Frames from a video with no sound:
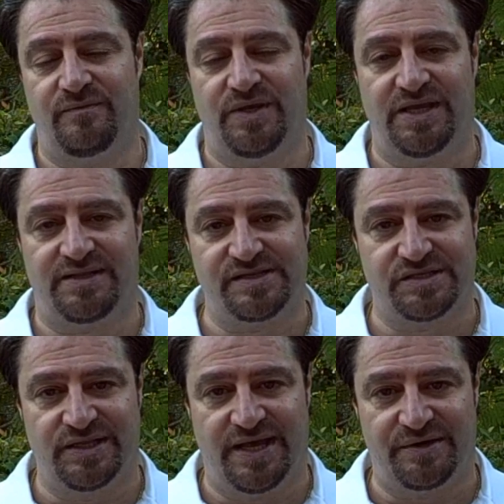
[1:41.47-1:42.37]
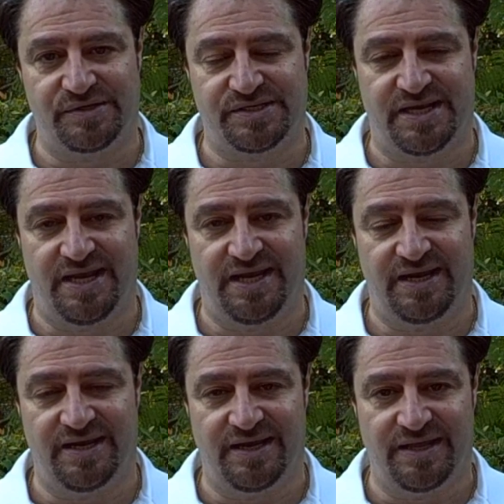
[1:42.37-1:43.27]
we get this letter
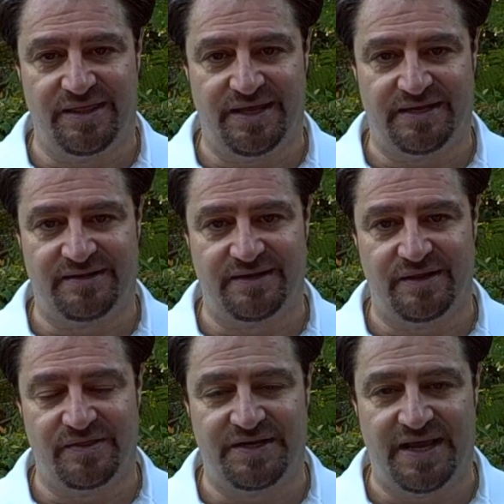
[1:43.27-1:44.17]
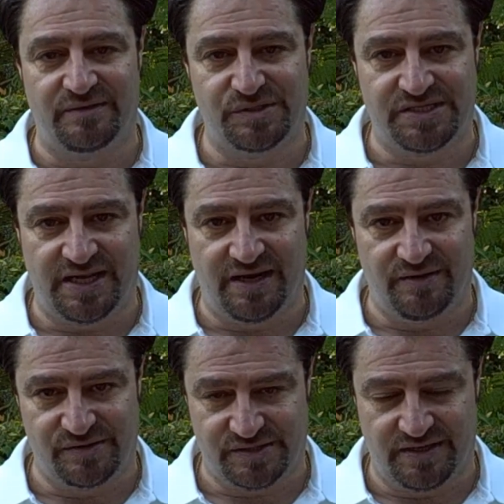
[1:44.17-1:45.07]
saying uh, that uh, the
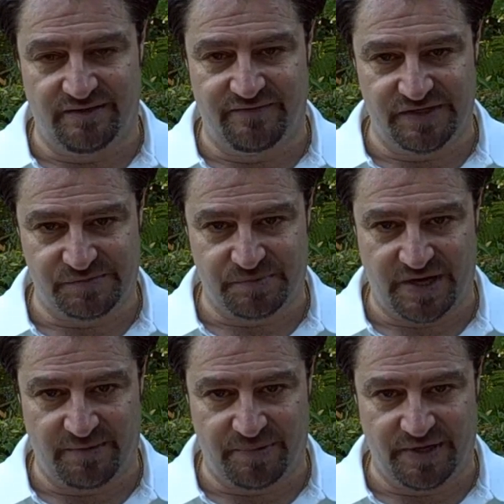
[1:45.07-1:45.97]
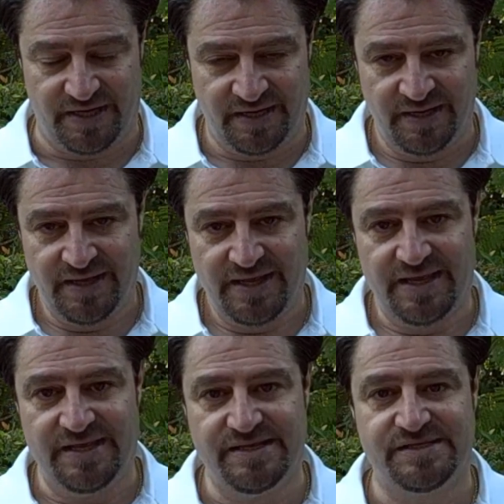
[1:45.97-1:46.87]
downstairs of this property
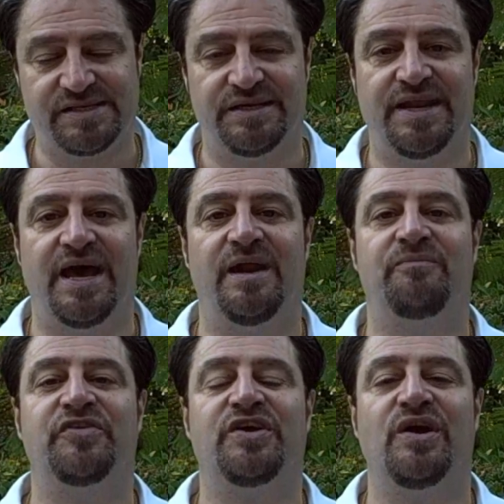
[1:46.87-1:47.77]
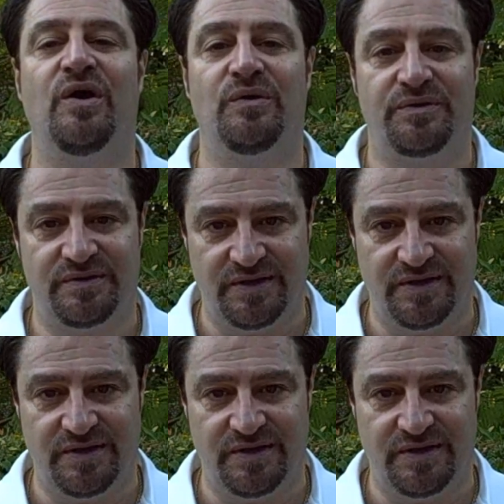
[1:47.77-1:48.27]
is uh, not up to code.